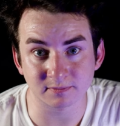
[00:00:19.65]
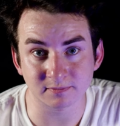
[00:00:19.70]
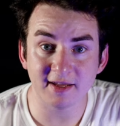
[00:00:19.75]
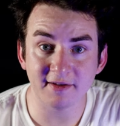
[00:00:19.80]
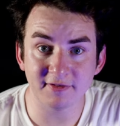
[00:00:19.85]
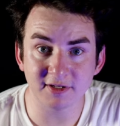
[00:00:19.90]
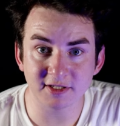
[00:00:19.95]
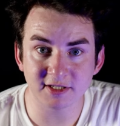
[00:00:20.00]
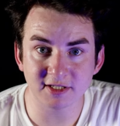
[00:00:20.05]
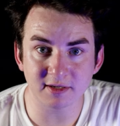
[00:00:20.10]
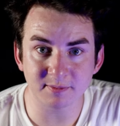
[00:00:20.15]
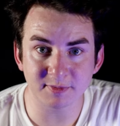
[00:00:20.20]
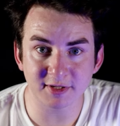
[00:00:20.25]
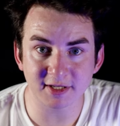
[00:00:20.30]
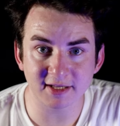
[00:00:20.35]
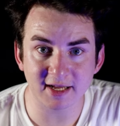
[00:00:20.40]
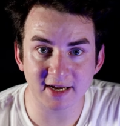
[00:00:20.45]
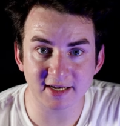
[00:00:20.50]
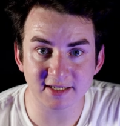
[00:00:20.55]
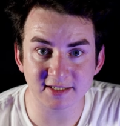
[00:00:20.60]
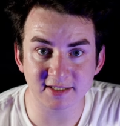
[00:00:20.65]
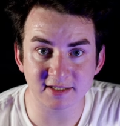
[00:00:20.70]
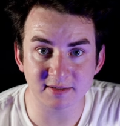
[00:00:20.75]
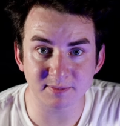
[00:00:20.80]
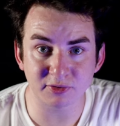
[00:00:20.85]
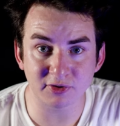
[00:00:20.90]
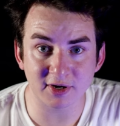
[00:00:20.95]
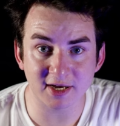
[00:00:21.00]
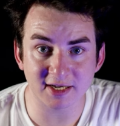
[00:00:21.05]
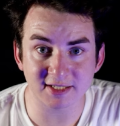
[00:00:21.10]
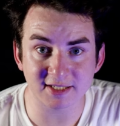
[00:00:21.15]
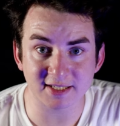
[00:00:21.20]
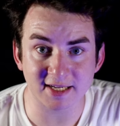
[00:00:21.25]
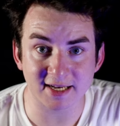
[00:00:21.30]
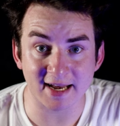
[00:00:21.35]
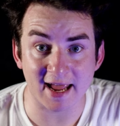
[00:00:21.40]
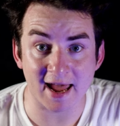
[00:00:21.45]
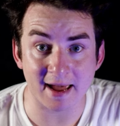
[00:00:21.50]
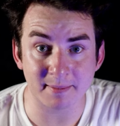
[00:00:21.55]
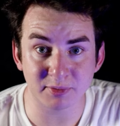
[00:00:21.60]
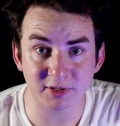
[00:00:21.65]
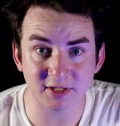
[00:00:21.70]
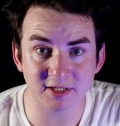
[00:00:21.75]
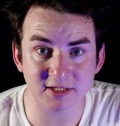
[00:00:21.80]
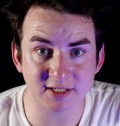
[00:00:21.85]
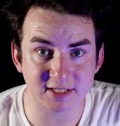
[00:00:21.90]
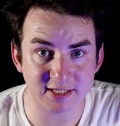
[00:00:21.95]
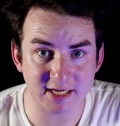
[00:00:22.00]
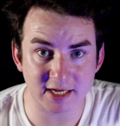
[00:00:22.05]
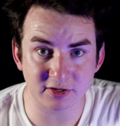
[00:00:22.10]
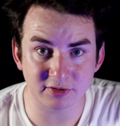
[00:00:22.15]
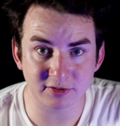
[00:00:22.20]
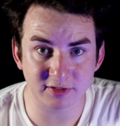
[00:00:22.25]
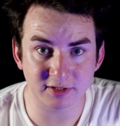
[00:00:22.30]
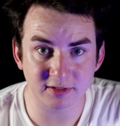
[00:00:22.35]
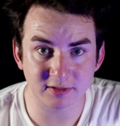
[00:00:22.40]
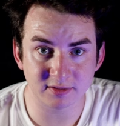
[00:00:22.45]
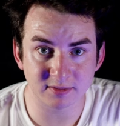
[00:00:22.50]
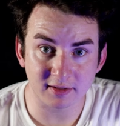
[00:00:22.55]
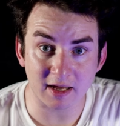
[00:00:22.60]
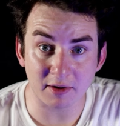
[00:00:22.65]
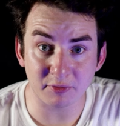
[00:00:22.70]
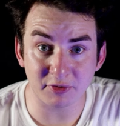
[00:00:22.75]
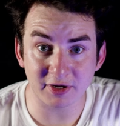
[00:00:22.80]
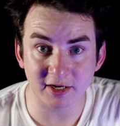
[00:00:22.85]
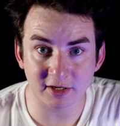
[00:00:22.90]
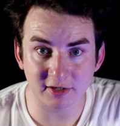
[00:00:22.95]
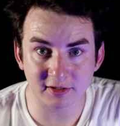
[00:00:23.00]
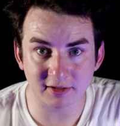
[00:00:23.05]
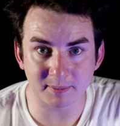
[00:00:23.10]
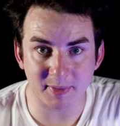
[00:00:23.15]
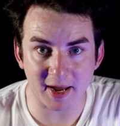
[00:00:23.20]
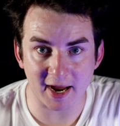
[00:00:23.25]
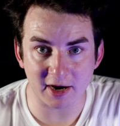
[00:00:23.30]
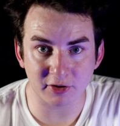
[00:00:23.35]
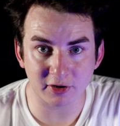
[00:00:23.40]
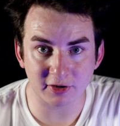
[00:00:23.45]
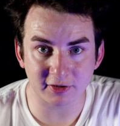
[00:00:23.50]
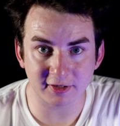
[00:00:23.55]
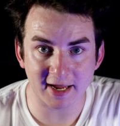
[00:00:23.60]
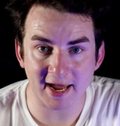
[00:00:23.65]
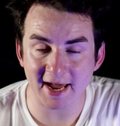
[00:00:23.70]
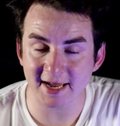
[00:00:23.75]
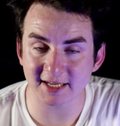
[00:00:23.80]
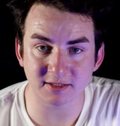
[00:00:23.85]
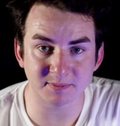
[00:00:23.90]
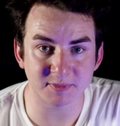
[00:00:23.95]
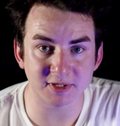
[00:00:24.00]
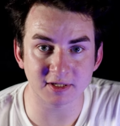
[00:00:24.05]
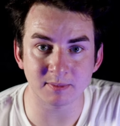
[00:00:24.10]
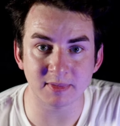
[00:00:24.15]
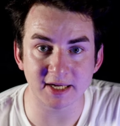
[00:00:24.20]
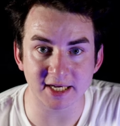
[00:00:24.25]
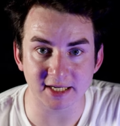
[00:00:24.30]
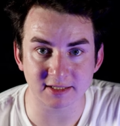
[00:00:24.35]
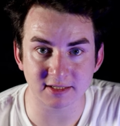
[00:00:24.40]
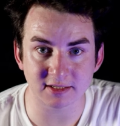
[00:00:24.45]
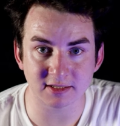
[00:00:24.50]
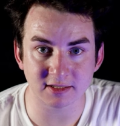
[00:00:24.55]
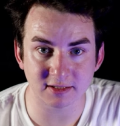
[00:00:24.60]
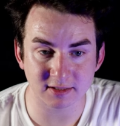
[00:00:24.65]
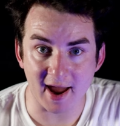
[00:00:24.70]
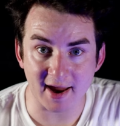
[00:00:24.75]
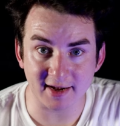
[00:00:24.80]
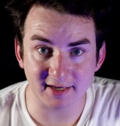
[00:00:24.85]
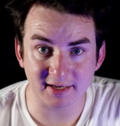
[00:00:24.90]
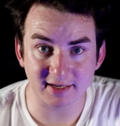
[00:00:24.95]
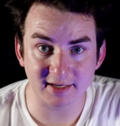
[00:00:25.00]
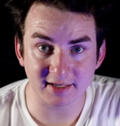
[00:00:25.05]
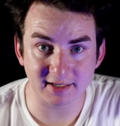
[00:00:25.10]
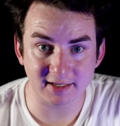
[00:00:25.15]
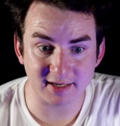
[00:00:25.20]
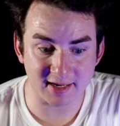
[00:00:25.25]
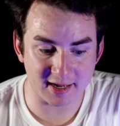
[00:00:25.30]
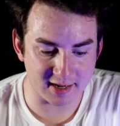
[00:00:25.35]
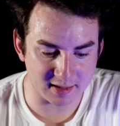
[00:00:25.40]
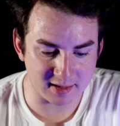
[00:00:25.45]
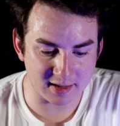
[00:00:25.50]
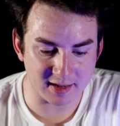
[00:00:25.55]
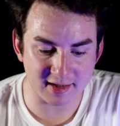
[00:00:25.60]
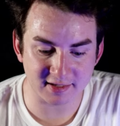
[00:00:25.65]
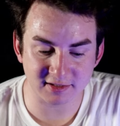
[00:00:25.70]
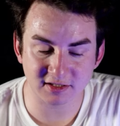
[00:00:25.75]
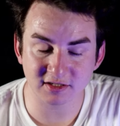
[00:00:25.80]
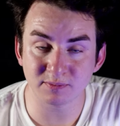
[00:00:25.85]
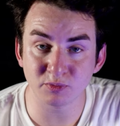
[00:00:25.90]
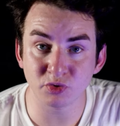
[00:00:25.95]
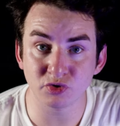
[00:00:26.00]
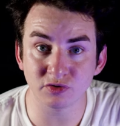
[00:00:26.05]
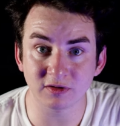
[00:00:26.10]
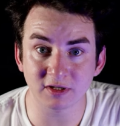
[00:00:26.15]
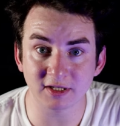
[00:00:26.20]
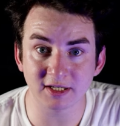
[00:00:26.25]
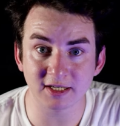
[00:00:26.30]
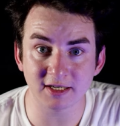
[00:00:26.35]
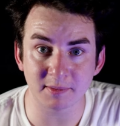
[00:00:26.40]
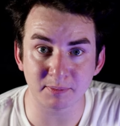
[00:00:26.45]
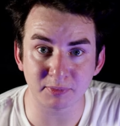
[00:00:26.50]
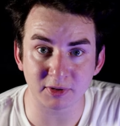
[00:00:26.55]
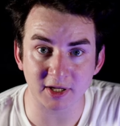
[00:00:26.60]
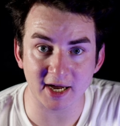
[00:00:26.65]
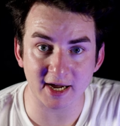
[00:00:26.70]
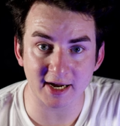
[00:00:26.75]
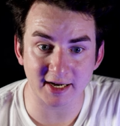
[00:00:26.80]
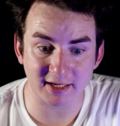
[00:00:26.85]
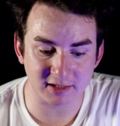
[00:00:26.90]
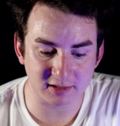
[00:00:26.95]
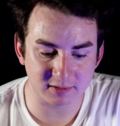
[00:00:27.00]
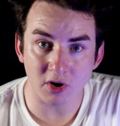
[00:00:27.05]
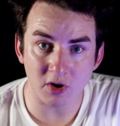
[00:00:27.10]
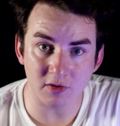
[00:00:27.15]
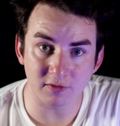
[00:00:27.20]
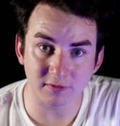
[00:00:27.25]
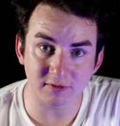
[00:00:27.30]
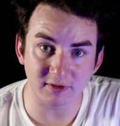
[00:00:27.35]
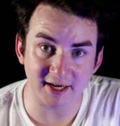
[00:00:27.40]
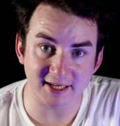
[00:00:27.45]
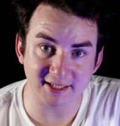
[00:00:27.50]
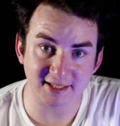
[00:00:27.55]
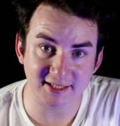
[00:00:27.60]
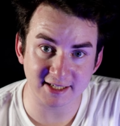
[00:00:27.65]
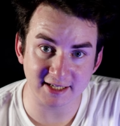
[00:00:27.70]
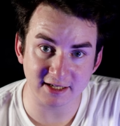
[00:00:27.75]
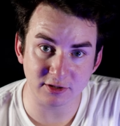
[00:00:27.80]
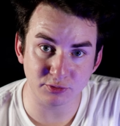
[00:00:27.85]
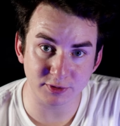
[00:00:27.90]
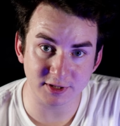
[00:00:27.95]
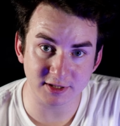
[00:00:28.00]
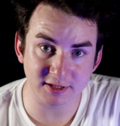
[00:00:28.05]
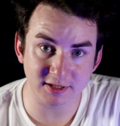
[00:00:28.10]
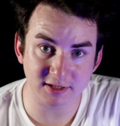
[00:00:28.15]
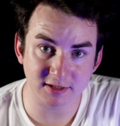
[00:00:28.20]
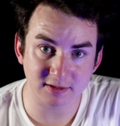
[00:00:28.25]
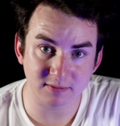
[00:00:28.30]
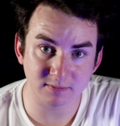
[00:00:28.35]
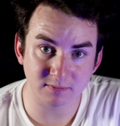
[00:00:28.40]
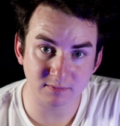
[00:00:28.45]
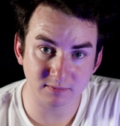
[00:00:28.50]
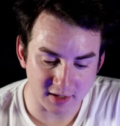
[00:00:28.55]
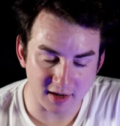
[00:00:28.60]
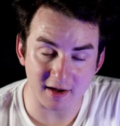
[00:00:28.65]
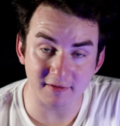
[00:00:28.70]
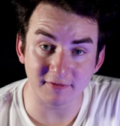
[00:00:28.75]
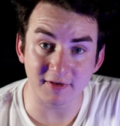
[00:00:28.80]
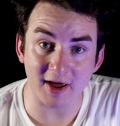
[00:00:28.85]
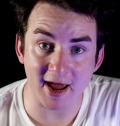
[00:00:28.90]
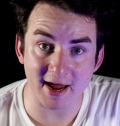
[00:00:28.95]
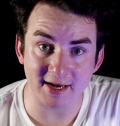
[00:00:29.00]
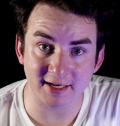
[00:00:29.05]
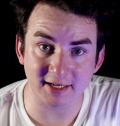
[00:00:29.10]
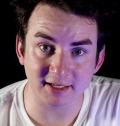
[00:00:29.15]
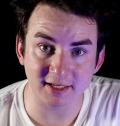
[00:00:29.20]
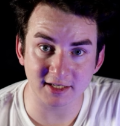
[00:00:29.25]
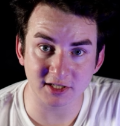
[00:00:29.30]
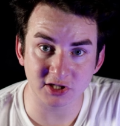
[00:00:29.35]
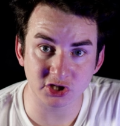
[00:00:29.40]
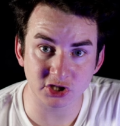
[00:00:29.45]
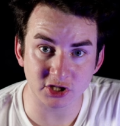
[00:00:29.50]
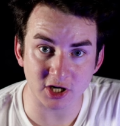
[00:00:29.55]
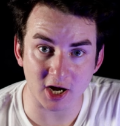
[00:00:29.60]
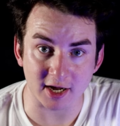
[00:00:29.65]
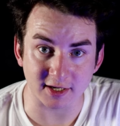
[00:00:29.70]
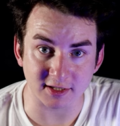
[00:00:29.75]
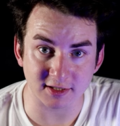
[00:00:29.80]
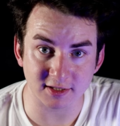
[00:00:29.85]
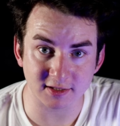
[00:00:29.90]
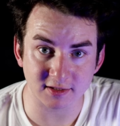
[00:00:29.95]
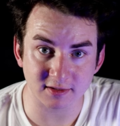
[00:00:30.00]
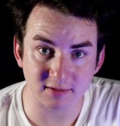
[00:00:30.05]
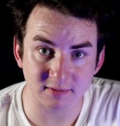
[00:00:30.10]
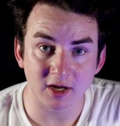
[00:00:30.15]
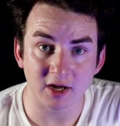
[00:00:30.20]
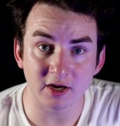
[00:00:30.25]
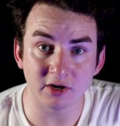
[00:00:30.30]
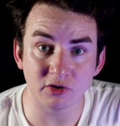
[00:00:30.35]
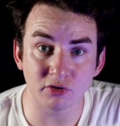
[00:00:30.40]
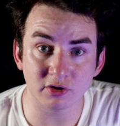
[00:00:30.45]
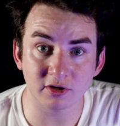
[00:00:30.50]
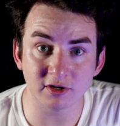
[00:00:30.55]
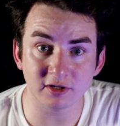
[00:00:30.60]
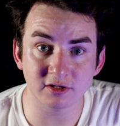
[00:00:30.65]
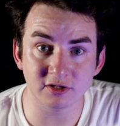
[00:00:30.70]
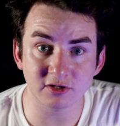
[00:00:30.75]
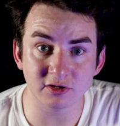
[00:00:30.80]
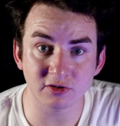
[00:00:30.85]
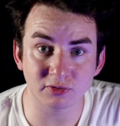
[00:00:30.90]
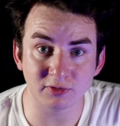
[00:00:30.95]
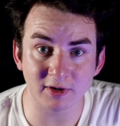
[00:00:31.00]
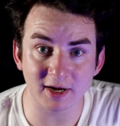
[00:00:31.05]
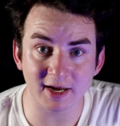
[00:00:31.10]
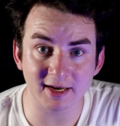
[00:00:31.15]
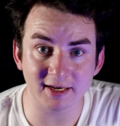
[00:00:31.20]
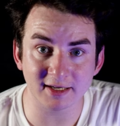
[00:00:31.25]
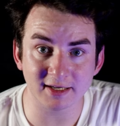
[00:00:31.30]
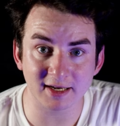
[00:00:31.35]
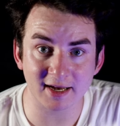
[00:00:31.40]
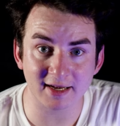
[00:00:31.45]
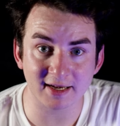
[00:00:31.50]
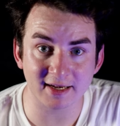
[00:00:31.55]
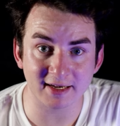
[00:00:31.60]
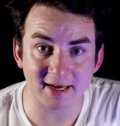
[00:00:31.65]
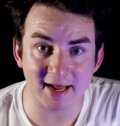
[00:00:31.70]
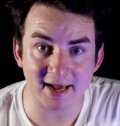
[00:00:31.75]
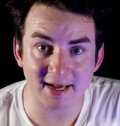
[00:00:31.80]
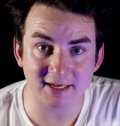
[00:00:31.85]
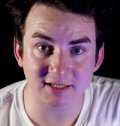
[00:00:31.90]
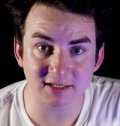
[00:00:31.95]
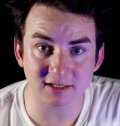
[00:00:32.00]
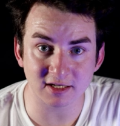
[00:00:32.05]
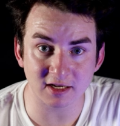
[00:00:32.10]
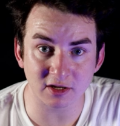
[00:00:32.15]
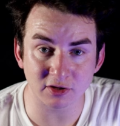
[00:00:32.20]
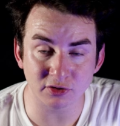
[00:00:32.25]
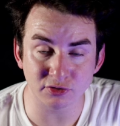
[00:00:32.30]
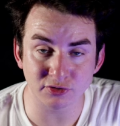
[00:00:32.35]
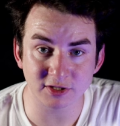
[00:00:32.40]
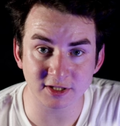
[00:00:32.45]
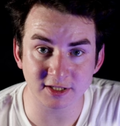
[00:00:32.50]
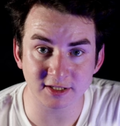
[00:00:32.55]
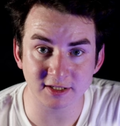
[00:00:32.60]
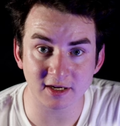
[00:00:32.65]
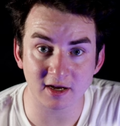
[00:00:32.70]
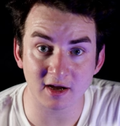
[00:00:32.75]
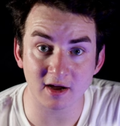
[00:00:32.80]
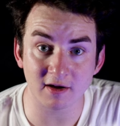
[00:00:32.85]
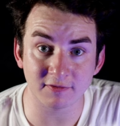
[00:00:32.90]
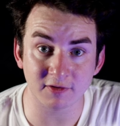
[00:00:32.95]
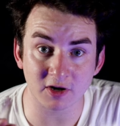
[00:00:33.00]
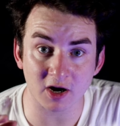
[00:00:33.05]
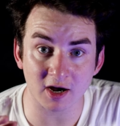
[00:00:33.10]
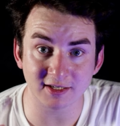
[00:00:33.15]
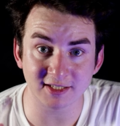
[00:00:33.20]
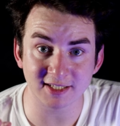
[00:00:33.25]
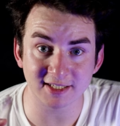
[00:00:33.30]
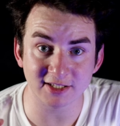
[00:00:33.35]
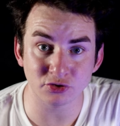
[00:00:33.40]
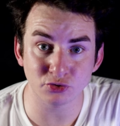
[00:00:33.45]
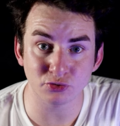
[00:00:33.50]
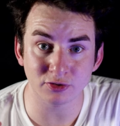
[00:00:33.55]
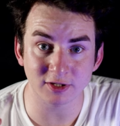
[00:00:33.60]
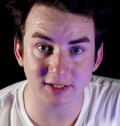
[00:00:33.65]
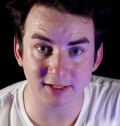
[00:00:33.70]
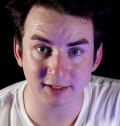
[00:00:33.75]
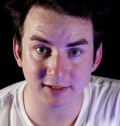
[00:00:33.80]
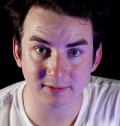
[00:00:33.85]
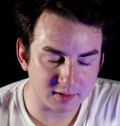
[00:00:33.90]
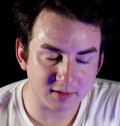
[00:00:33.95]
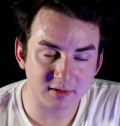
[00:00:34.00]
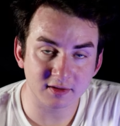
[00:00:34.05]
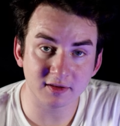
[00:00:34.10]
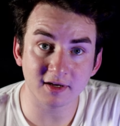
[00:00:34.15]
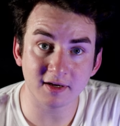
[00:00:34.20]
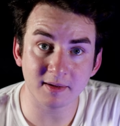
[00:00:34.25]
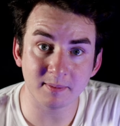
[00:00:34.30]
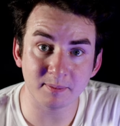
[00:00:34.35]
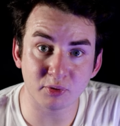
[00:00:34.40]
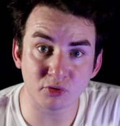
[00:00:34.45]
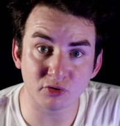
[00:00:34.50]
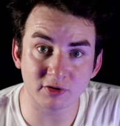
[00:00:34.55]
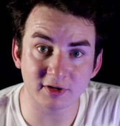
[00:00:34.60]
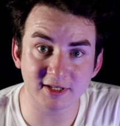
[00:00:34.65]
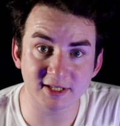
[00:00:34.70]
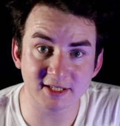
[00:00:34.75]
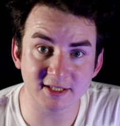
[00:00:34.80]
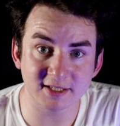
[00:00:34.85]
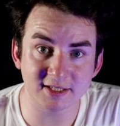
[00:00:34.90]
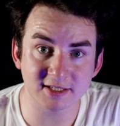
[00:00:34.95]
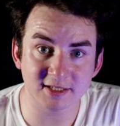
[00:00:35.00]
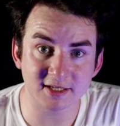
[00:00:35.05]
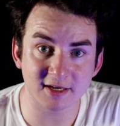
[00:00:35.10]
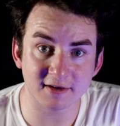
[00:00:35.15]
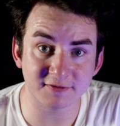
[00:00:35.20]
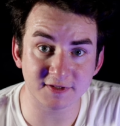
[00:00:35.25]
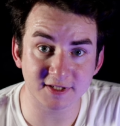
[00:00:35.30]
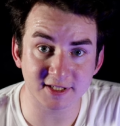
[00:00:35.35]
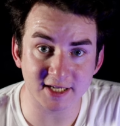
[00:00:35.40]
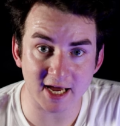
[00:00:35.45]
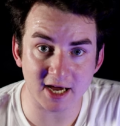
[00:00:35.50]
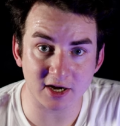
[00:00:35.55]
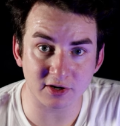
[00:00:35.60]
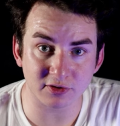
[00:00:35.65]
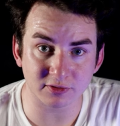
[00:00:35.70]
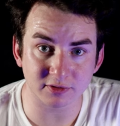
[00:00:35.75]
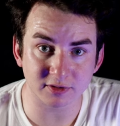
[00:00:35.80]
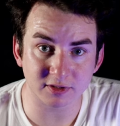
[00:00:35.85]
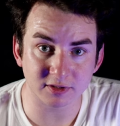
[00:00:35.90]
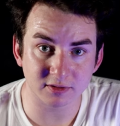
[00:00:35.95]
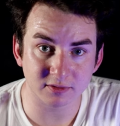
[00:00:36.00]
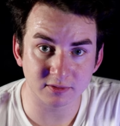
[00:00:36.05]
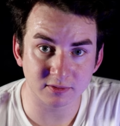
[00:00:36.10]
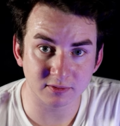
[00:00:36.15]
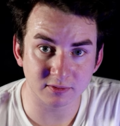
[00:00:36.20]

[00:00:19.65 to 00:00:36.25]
Even something that is simple as an ambient sound that we hear in the background has been mixed, edited, and smoothly applied over a sequence of edited shots in order to create and enhance the illusion of continuity. The importance of sound,